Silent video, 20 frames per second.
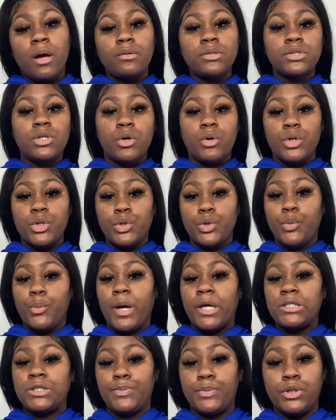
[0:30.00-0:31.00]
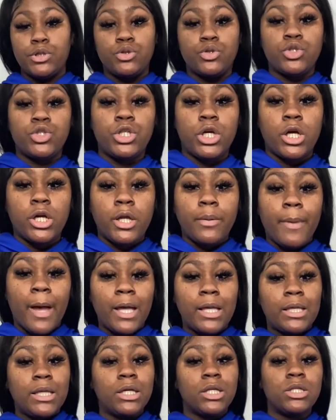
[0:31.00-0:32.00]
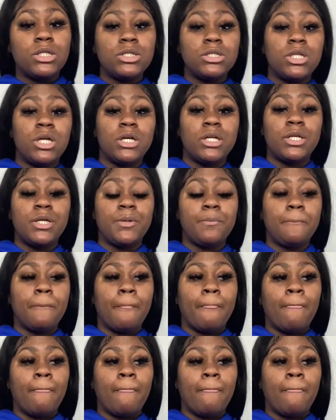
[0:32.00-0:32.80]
I was going through my spiritual journey, my healing journey,